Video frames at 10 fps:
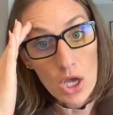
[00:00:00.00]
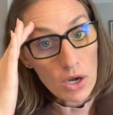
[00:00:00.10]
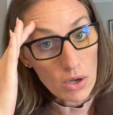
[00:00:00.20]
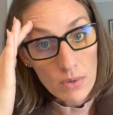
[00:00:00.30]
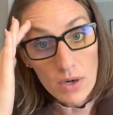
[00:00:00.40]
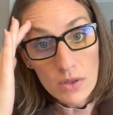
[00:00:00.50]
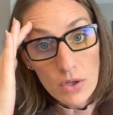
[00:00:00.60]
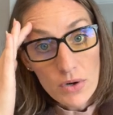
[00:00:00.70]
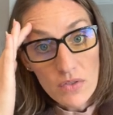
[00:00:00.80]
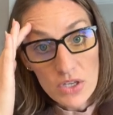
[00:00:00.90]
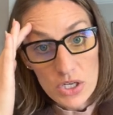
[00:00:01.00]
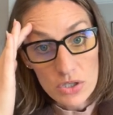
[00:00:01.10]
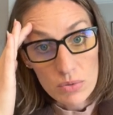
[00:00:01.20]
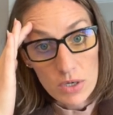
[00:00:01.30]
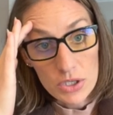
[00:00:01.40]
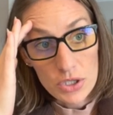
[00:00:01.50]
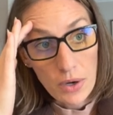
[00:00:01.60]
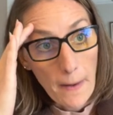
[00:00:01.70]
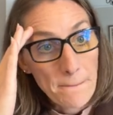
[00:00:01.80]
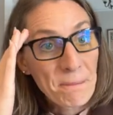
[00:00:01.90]
No one unloaded the
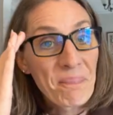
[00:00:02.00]
dishwasher.